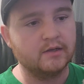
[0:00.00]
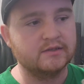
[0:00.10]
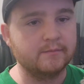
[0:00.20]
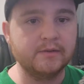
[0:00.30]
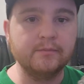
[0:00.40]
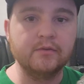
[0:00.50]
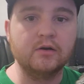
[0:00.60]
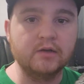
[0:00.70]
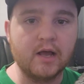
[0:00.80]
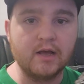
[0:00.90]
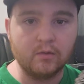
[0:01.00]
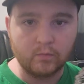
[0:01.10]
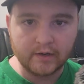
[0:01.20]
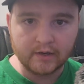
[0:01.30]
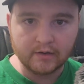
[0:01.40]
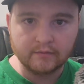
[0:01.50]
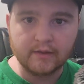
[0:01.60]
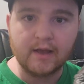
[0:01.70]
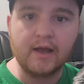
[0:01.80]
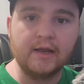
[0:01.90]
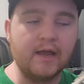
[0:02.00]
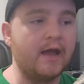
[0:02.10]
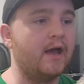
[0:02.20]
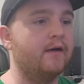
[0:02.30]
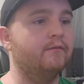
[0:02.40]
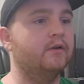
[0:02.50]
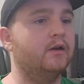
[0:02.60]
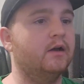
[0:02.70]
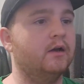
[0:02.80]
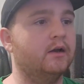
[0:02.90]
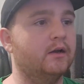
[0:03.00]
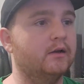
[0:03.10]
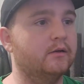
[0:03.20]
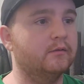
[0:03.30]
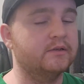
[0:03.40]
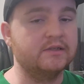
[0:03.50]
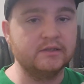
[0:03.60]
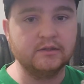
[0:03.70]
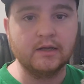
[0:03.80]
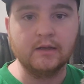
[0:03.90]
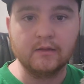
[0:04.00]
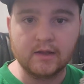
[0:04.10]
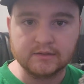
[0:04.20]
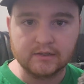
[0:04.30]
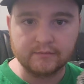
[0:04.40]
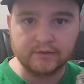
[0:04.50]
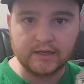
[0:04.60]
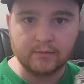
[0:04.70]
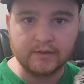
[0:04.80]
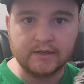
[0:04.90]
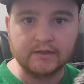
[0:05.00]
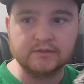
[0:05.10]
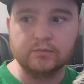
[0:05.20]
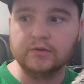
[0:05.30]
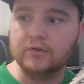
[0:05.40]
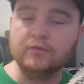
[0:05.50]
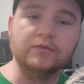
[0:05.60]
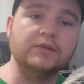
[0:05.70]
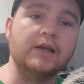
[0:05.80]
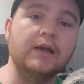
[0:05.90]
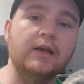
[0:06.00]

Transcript: some people are not aware that I have seen a lot of The Owl House when those